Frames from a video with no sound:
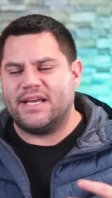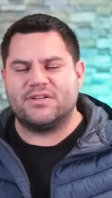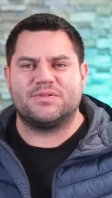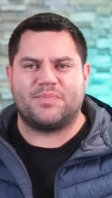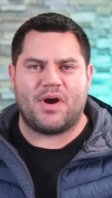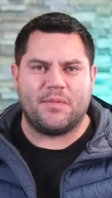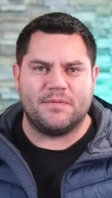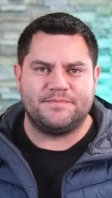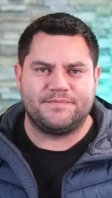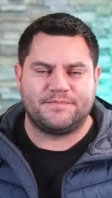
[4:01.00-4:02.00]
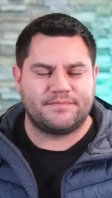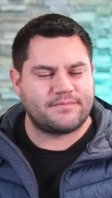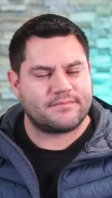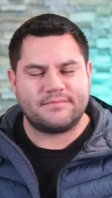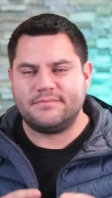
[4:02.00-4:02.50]
Here's the problem
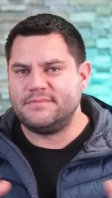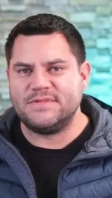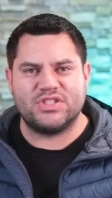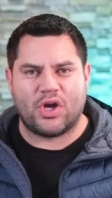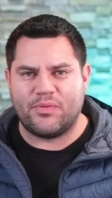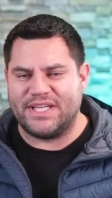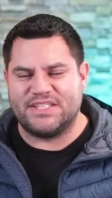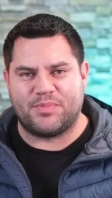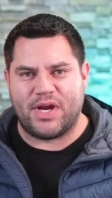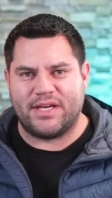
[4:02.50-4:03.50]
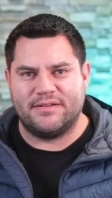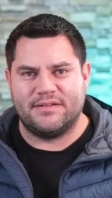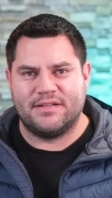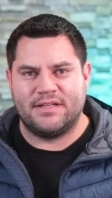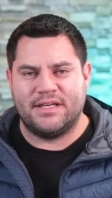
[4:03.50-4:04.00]
it's already spread.
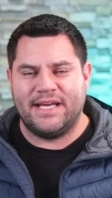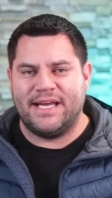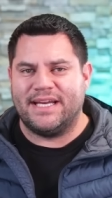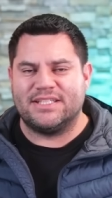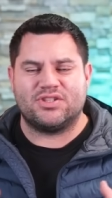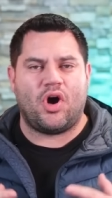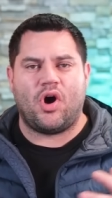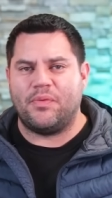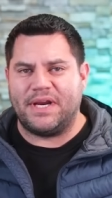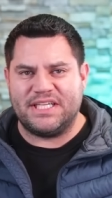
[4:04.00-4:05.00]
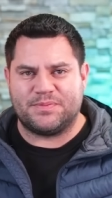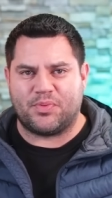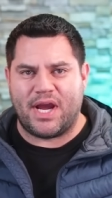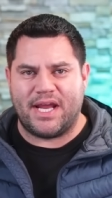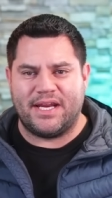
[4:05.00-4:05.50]
It is already
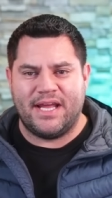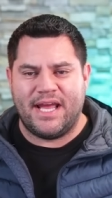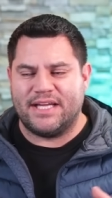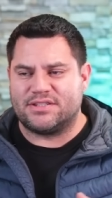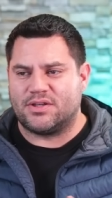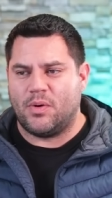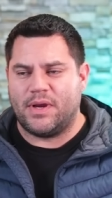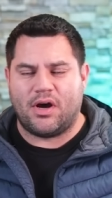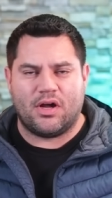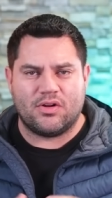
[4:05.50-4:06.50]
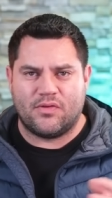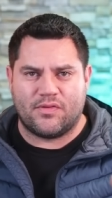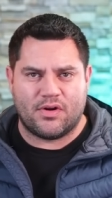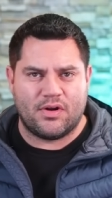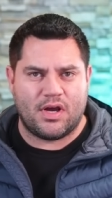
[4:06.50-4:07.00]
spread. It's going all
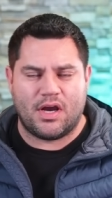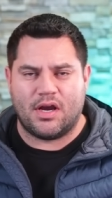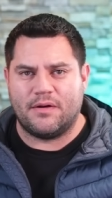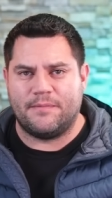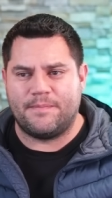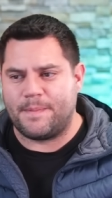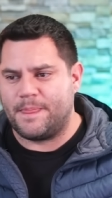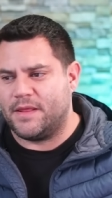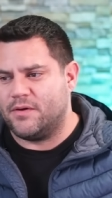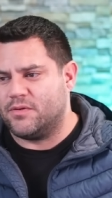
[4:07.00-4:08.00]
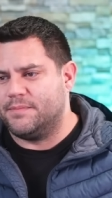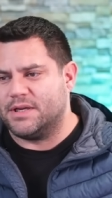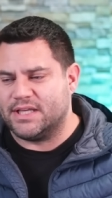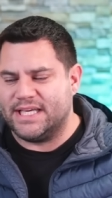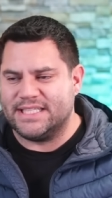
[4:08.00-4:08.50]
over, uh, you know, the
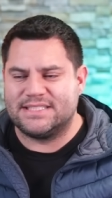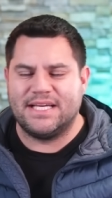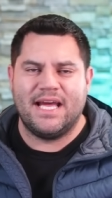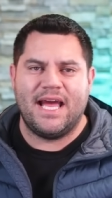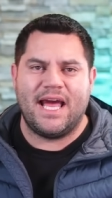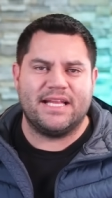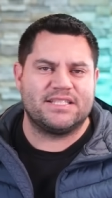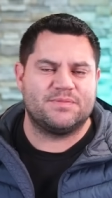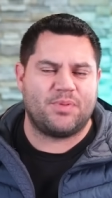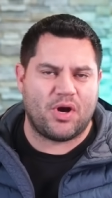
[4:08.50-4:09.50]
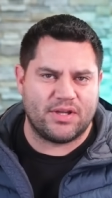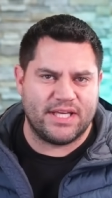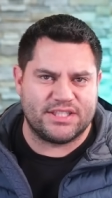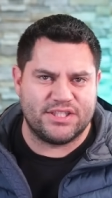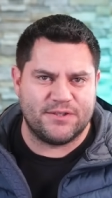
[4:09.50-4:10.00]
Middle East, and this is part of the
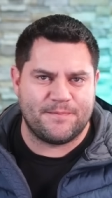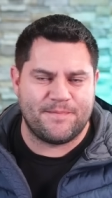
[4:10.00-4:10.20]
issue.